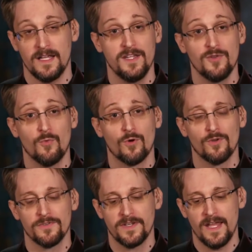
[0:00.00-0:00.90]
in the
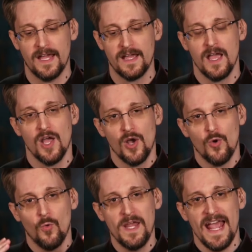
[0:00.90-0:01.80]
world today.
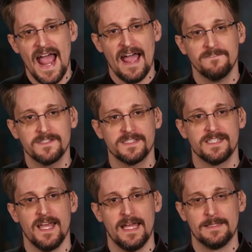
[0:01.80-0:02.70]
We have to
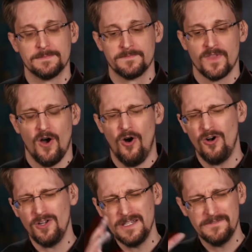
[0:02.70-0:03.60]
say,
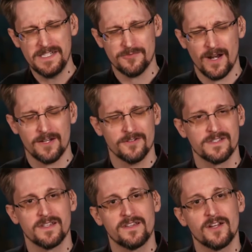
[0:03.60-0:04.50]
all of these
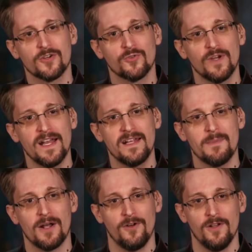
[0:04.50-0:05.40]
records that they're creating
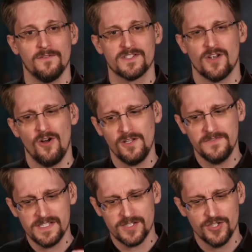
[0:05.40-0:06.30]
about all of us, all of
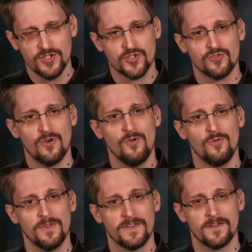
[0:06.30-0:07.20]
this
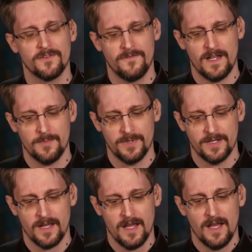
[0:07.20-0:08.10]
control that they're
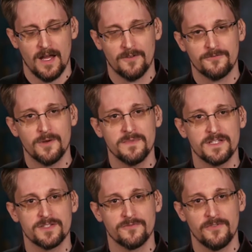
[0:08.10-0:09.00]
developing from
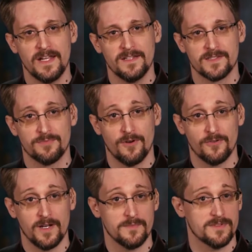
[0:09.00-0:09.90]
these surveillance
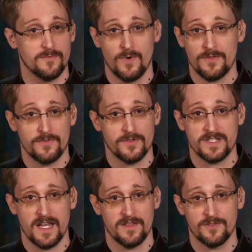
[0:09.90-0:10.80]
programs, whether they're
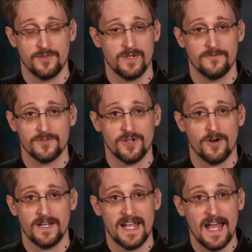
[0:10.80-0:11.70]
saying they're doing it for
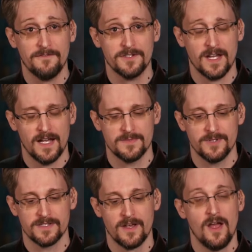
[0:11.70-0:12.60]
targeting
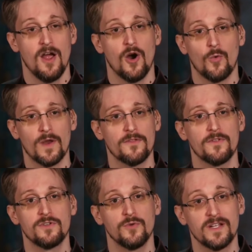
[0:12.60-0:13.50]
advertisements or whether
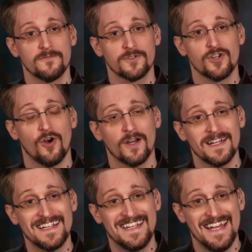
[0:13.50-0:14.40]
they're doing it for
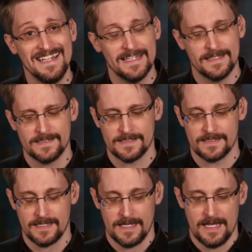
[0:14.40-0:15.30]
targeting killings,